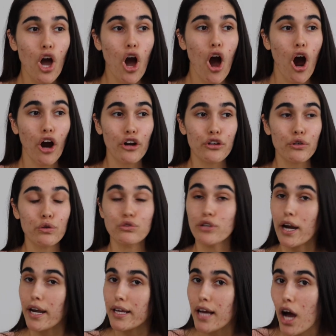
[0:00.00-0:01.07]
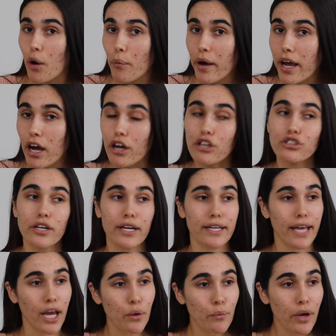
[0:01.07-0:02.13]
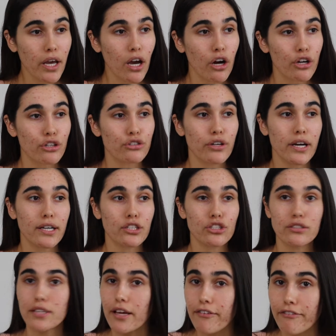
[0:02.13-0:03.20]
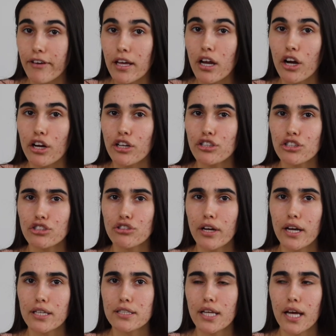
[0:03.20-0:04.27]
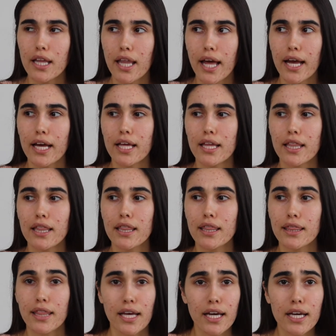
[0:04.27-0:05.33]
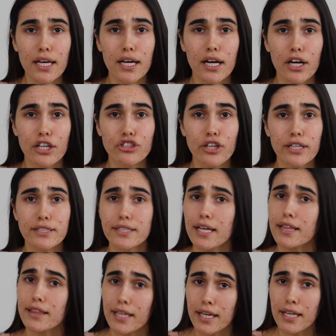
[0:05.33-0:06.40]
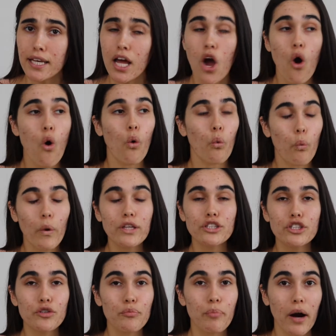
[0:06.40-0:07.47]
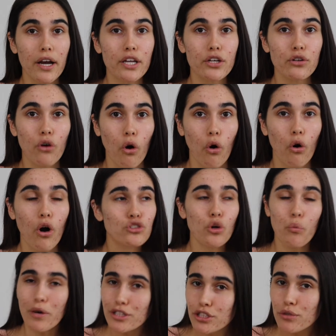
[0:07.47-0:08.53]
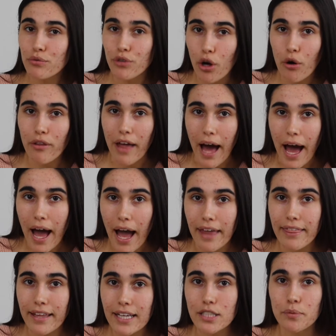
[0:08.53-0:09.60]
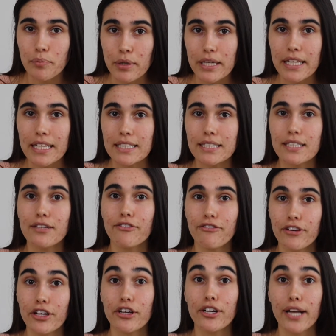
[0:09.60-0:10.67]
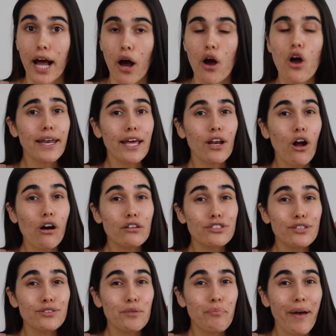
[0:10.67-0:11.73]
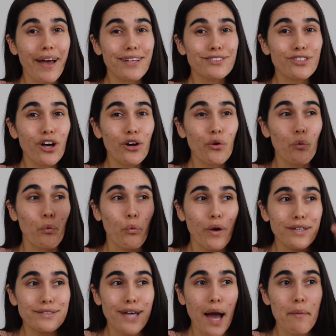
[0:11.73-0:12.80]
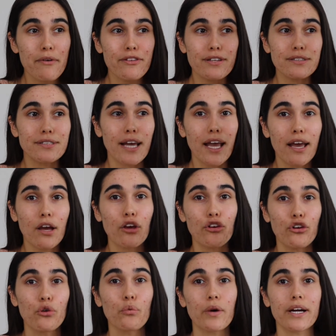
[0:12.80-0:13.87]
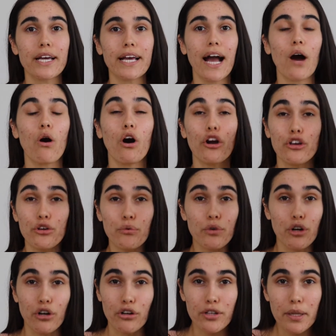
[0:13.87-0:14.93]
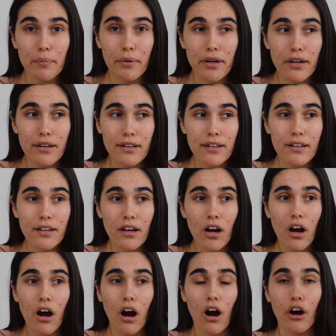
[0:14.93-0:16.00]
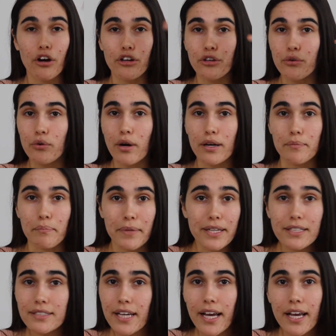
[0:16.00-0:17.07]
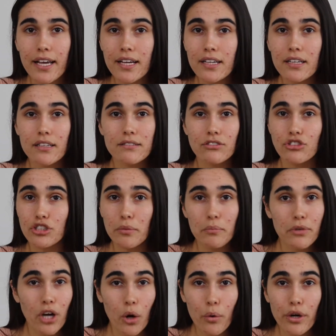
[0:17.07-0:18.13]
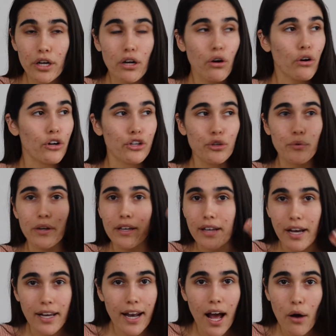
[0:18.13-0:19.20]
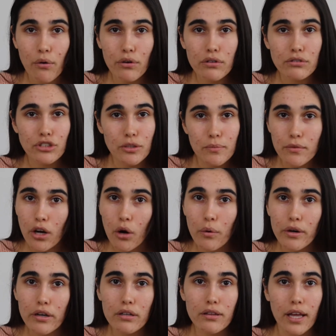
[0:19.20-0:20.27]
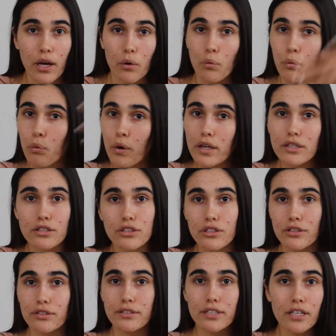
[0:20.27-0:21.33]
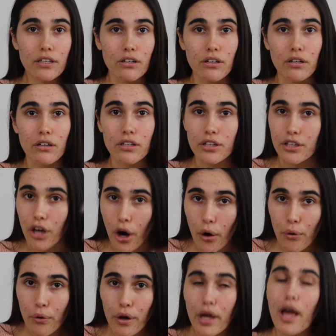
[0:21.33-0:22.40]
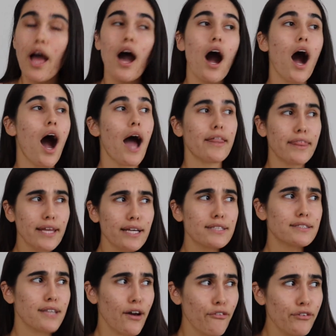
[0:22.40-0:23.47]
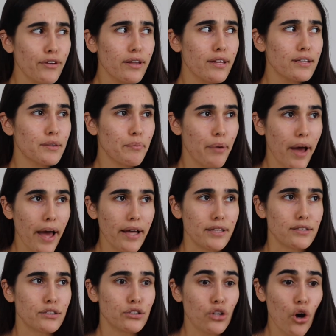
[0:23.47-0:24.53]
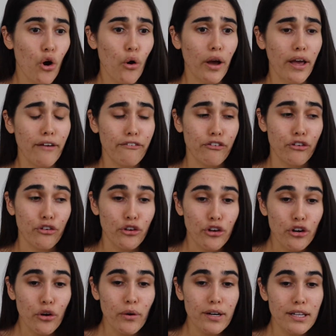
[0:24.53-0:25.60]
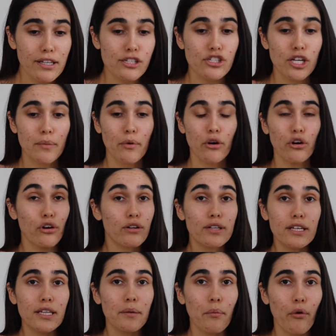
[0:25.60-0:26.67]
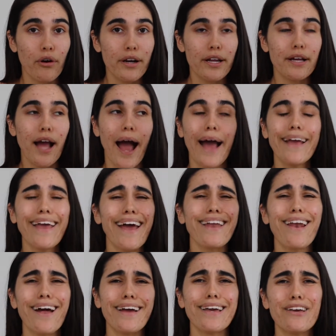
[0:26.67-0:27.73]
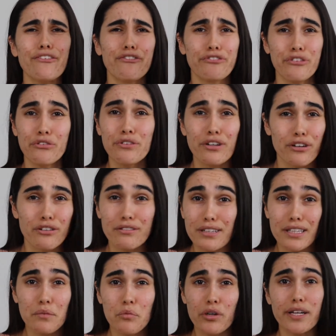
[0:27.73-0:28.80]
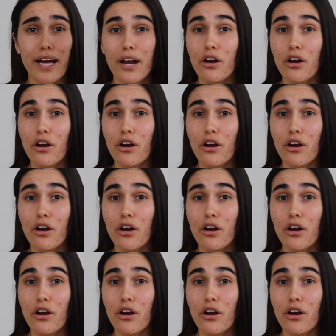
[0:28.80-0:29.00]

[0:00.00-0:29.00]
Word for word: Are you trying to cut weight? Are you trying to gain weight? Are you trying to just stay fit? Are you just trying to stay like, thick? Are you trying to stay thin? What's your body goal? So once you know that, I think it's pretty easy to figure it out. It also depends on what time of the day you're working out. Are you an early bird? Are you a midday gym goer? Are you a night owl gym goer? Like, what's your deal, yo? I think it definitely depends. So if you're going to the gym early in the morning, I cannot eat food early in the morning.